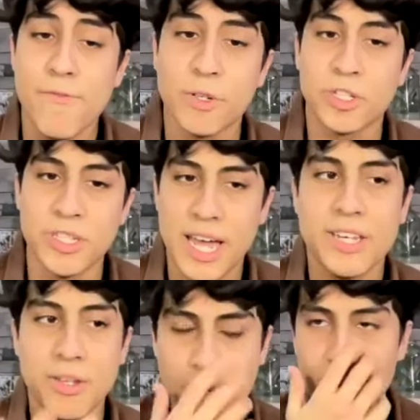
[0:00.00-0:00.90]
New Jersey. I
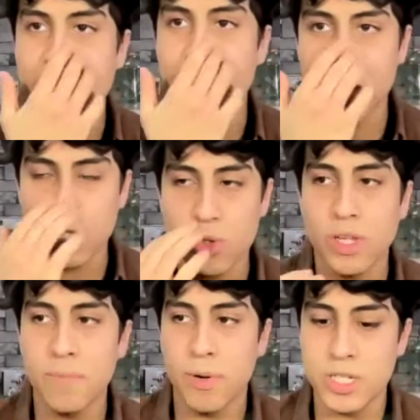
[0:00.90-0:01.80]
go to school
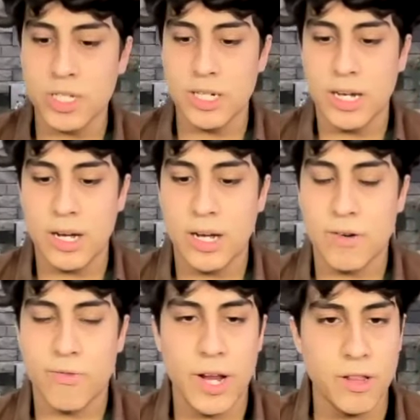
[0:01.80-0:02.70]
in person at
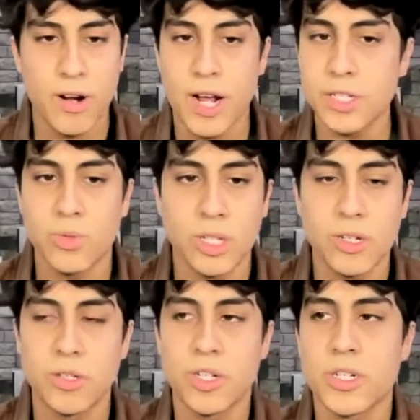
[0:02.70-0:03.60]
a regular high school in
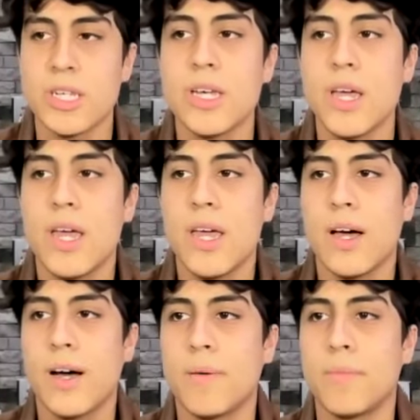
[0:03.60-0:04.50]
New Jersey.
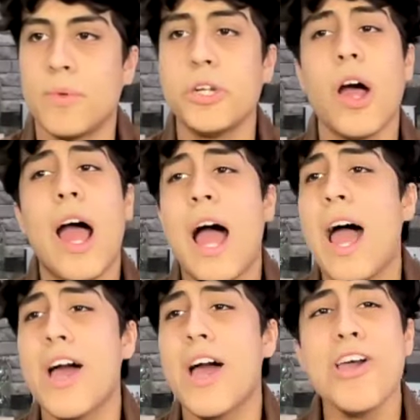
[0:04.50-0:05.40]

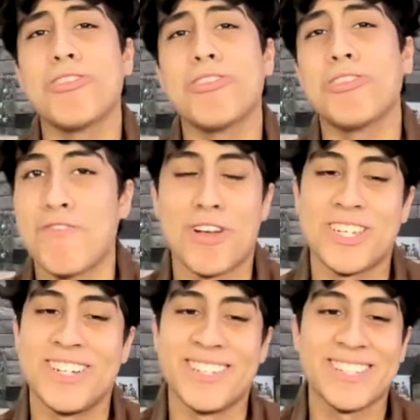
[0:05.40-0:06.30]
I love Los
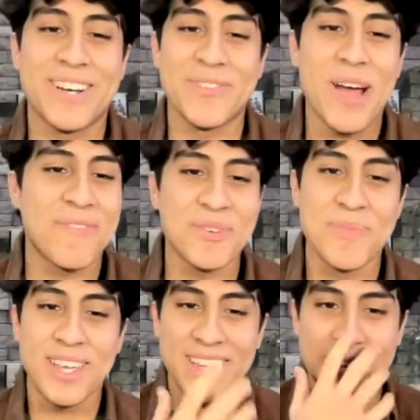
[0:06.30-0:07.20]
Angeles. After
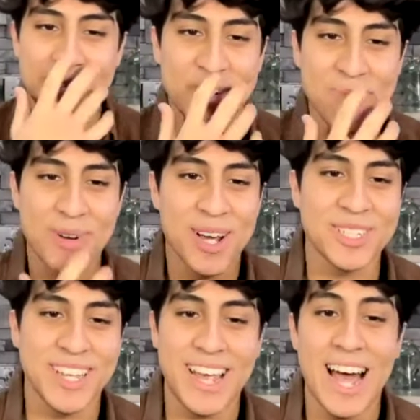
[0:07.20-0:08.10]
being there during
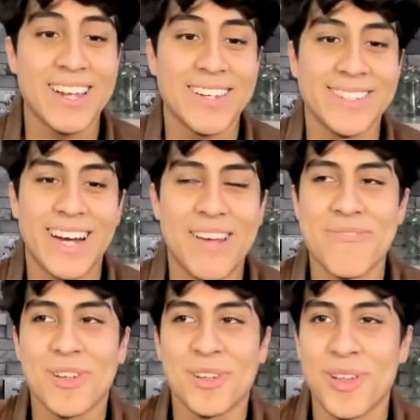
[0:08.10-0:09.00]
production, like I
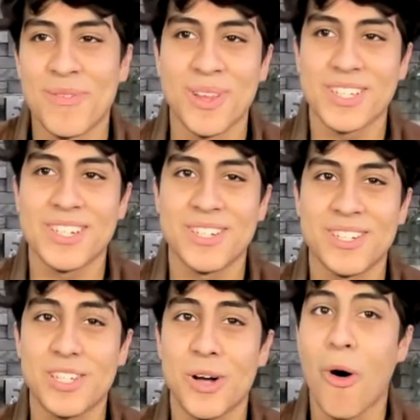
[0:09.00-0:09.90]
fell in love with Los Angeles.
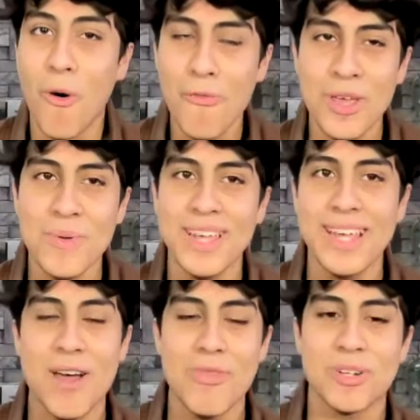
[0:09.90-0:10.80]
So hopefully we can
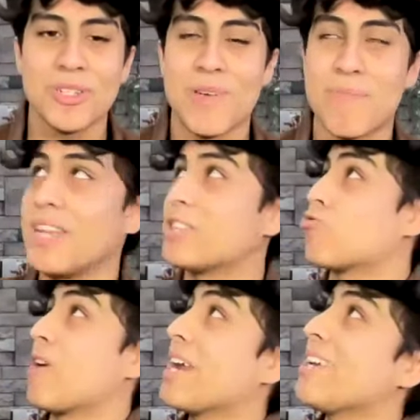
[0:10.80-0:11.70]
get out there soon. I mean, it's
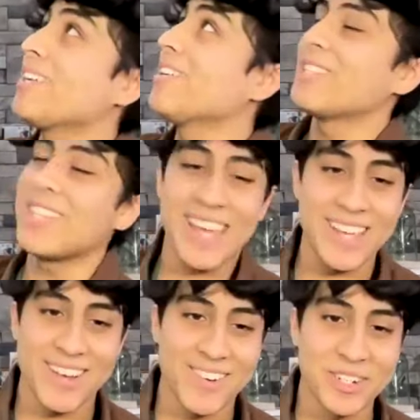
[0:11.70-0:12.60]
raining today
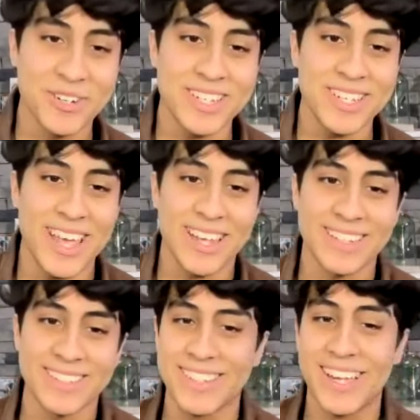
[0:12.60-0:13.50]
here in Jersey. And I